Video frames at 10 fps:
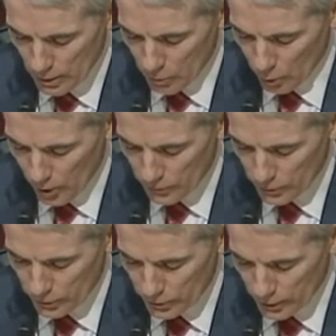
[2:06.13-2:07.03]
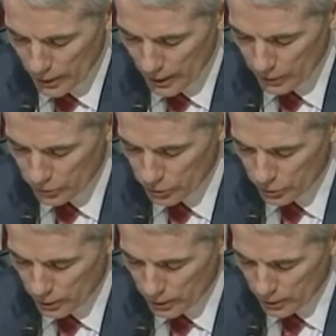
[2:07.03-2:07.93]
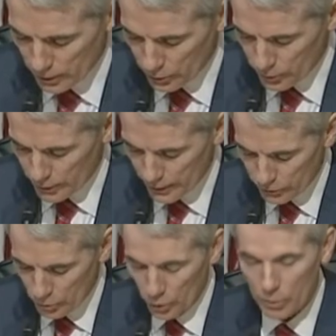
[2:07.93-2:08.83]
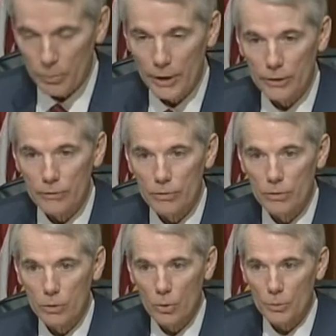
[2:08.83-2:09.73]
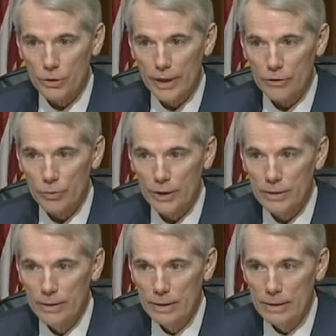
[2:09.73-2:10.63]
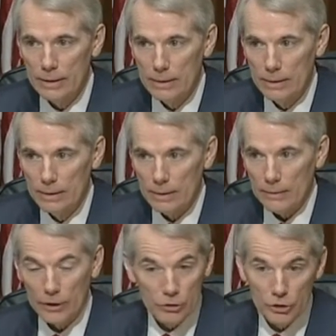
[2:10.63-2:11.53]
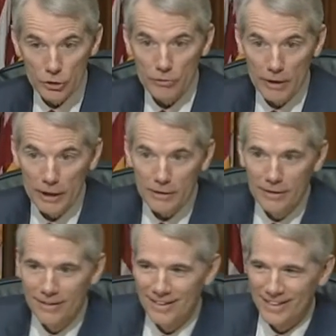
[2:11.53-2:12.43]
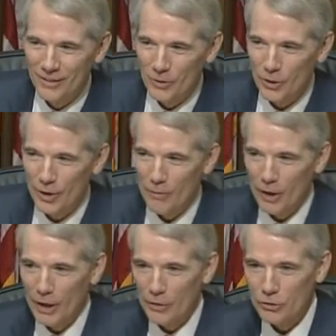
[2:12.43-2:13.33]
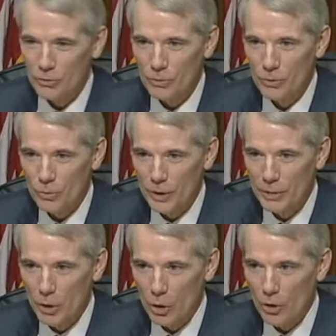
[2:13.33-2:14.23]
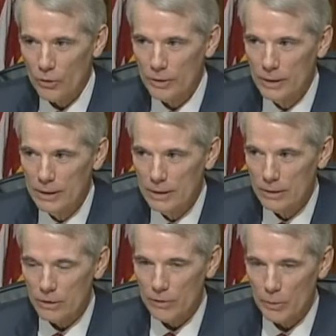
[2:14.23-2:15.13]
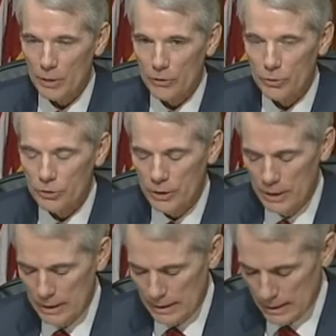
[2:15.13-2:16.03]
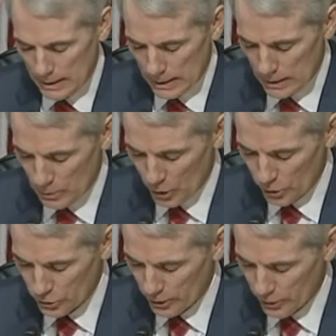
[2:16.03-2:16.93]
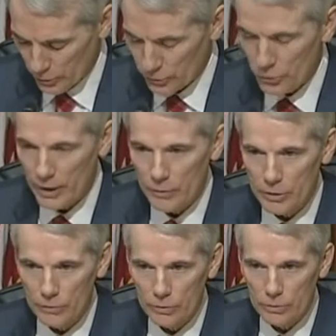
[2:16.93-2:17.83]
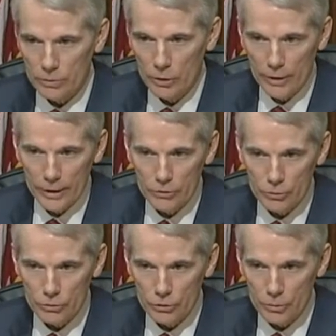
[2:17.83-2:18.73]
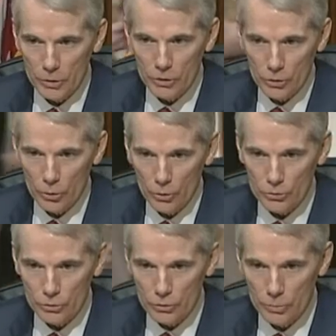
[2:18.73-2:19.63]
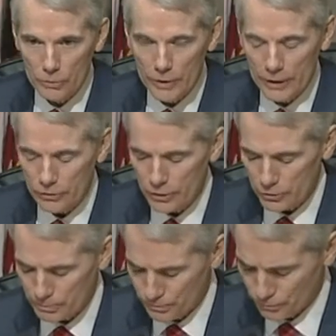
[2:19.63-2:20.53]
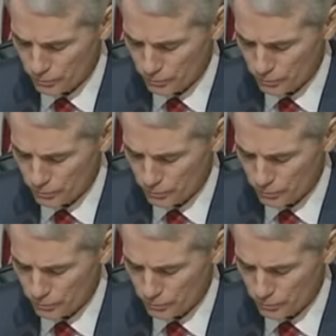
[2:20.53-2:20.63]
More often than not, it's to a country that has a more competitive corporate tax rate. That's easy to find when you have the highest rate among all the developed countries, but also countries that have a different international system, a territorial system of taxation.